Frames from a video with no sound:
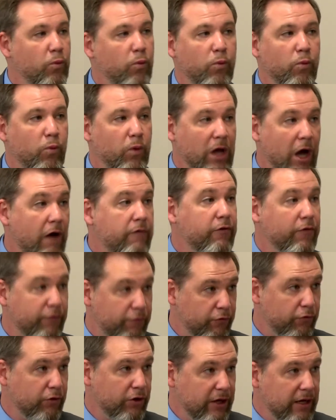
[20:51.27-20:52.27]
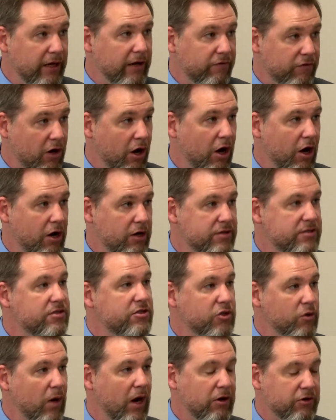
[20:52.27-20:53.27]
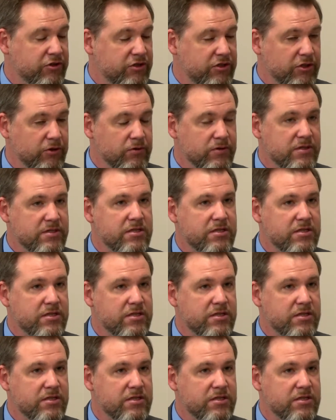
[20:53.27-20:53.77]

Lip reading: we offer free of cost to our students.